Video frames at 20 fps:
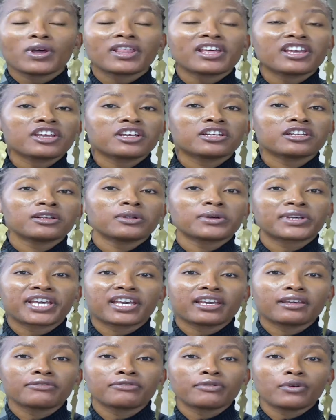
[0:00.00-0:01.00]
Whether you're
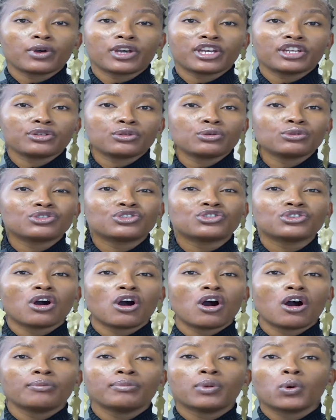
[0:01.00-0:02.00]
looking for a new
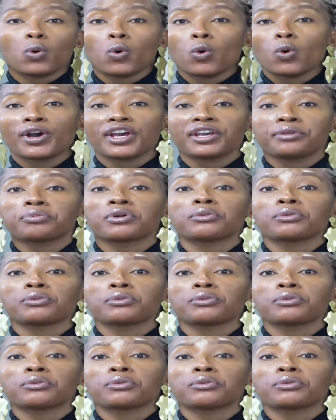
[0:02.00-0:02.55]
job or a